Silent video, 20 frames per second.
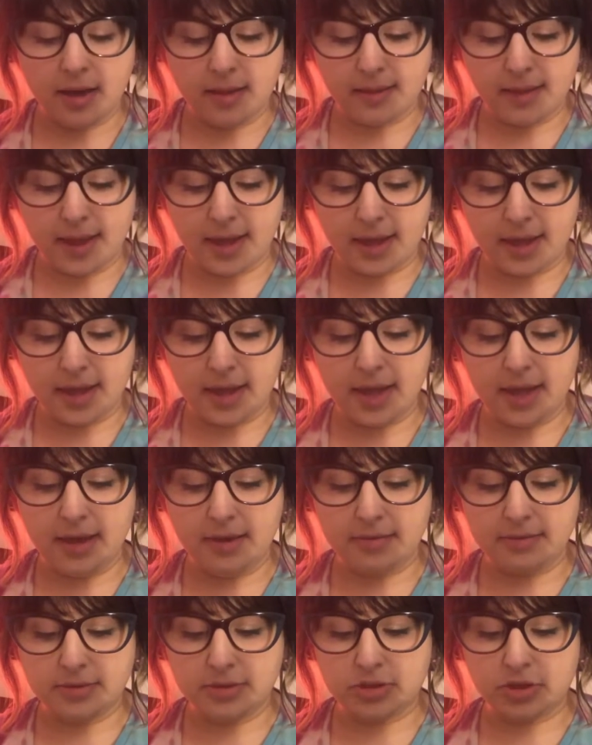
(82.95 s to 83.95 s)
Like
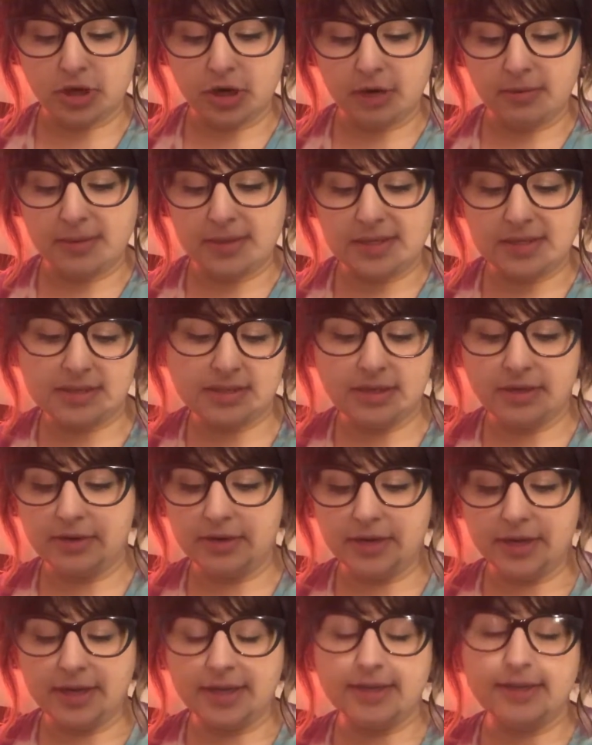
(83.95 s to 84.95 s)
he was trying to be
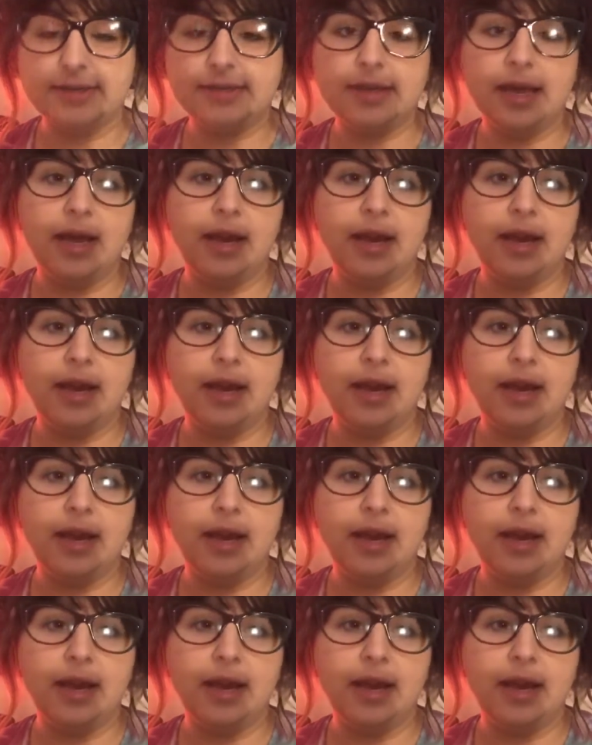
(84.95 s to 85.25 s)
serious,